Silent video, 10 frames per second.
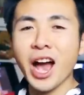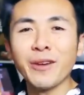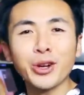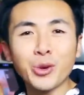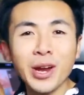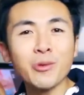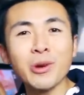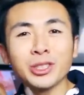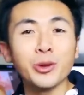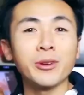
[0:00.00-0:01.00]
Have a great
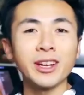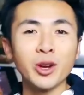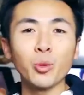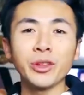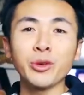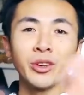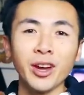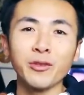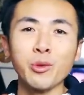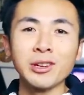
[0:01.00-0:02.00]
rest of your year with your
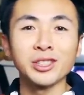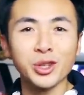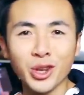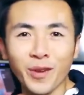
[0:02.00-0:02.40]
loved ones.